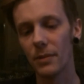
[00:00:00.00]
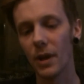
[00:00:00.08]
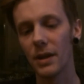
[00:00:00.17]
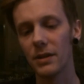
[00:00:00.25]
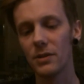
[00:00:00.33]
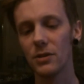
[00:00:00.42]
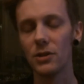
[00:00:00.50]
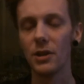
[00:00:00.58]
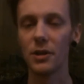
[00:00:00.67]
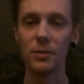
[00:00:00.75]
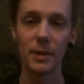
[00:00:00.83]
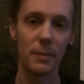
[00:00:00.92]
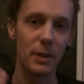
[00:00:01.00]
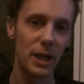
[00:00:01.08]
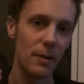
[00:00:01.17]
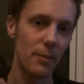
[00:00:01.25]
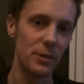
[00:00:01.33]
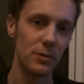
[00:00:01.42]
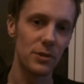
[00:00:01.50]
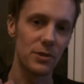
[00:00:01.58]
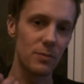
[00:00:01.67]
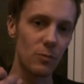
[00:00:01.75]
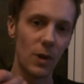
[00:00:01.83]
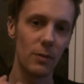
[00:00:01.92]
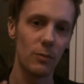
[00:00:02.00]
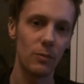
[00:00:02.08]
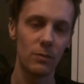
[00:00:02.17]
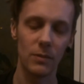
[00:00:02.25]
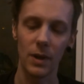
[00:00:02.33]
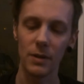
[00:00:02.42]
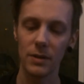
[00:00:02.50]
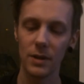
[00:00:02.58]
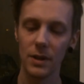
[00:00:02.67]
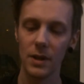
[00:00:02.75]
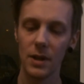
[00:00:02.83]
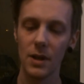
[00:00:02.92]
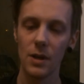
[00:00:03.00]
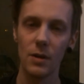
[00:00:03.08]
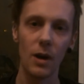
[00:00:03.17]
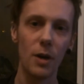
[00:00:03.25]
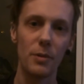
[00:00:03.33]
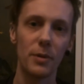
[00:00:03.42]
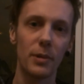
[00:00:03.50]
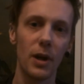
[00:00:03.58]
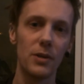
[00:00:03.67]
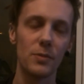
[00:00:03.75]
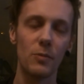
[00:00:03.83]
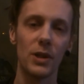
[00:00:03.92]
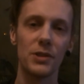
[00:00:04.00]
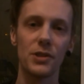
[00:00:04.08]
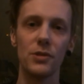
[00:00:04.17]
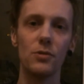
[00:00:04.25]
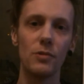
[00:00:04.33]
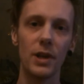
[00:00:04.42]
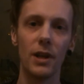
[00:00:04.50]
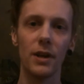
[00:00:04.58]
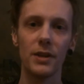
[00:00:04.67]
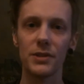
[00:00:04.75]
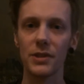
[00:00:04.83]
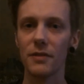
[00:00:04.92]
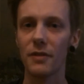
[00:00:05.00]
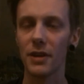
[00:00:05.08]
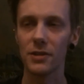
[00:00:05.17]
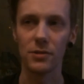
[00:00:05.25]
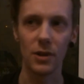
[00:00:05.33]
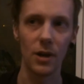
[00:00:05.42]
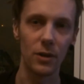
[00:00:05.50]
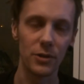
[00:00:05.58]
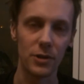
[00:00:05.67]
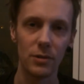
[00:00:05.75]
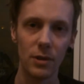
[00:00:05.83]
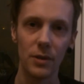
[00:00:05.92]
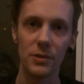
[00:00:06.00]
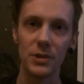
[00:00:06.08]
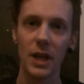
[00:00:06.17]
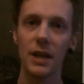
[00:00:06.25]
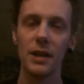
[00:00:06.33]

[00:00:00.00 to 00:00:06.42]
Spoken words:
Like you know, you'll get to pick up and you just like open and close them once, and you'll realise if they're too tight or too loose.